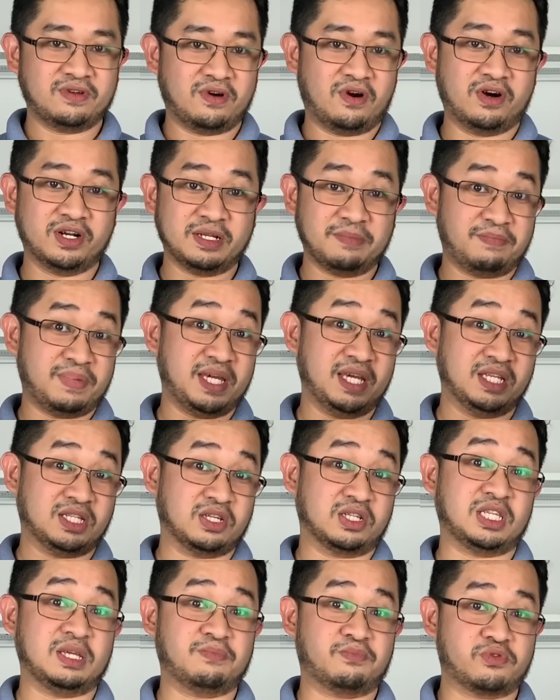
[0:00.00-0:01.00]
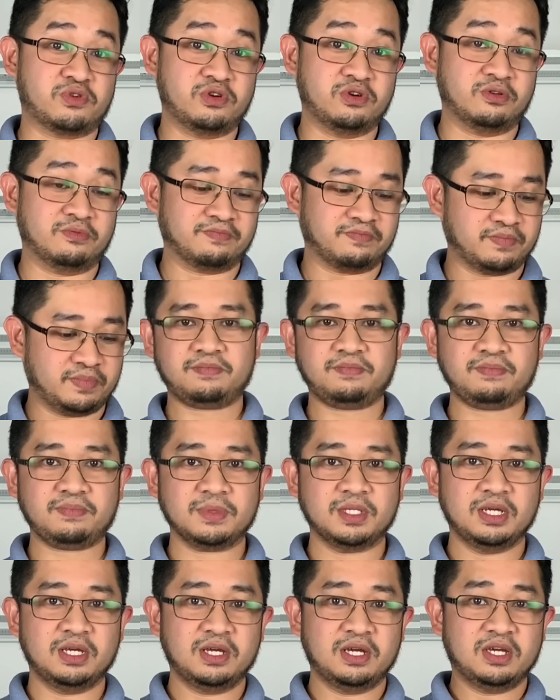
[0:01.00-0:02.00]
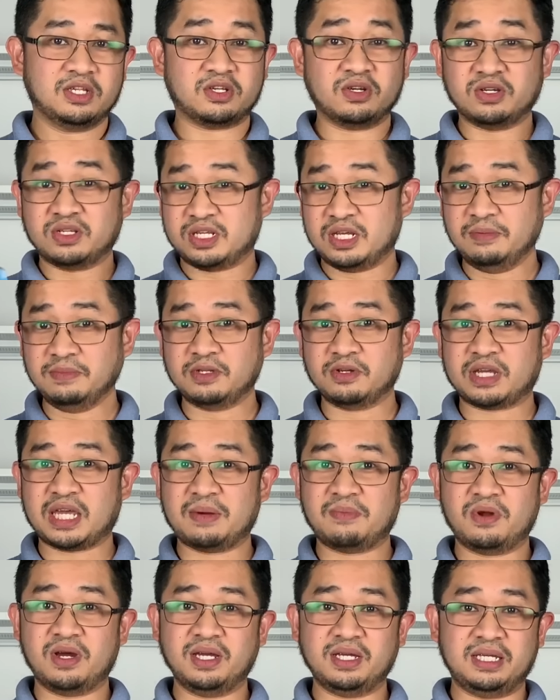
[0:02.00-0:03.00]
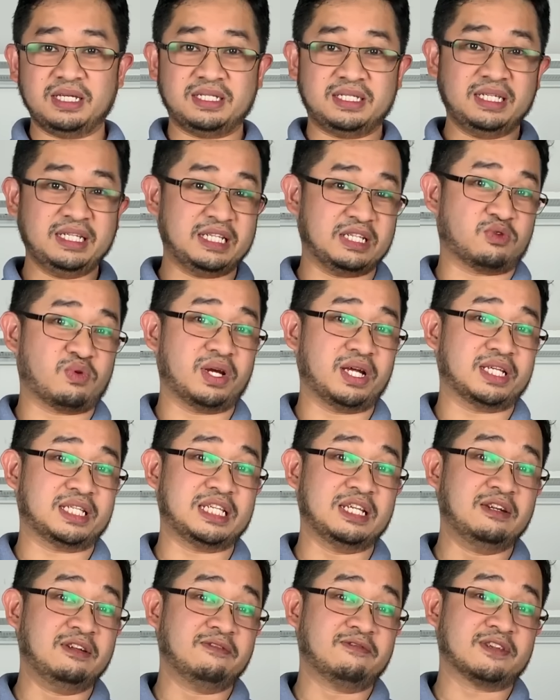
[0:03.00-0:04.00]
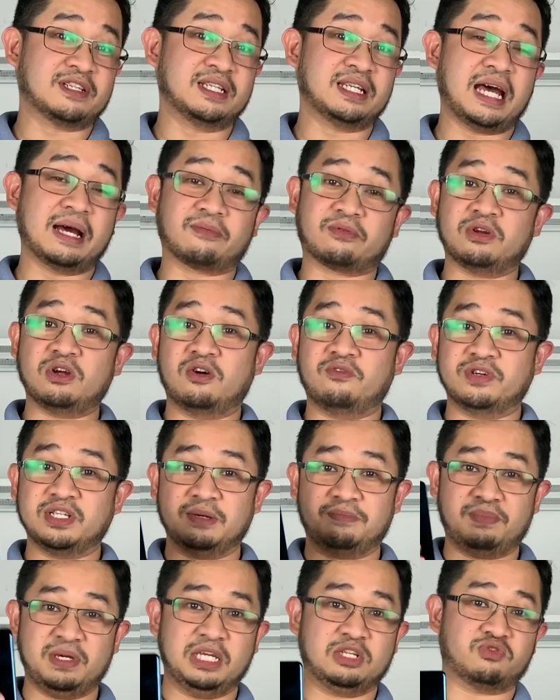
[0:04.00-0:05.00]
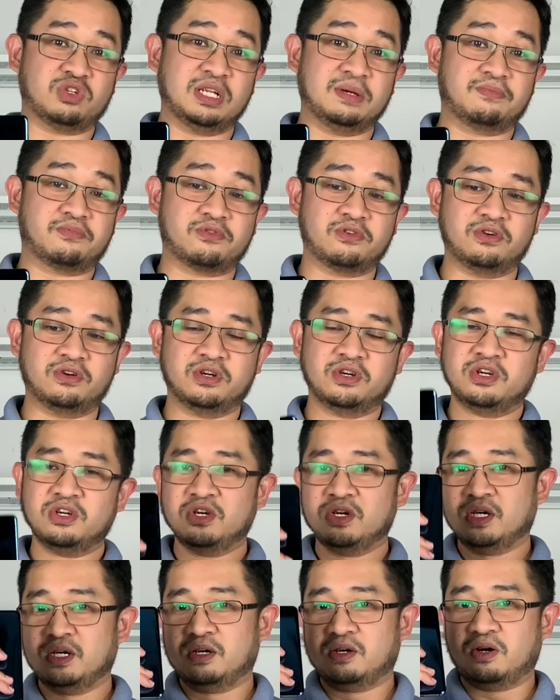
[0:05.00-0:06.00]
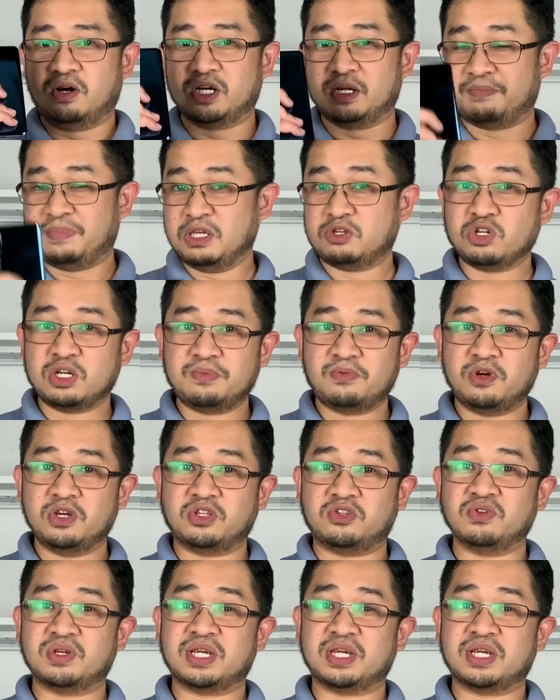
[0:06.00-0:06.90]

on the P30 Pro. So in terms of camera, this is quite a significant upgrade over the P20 Pro. On the P20 Pro, you still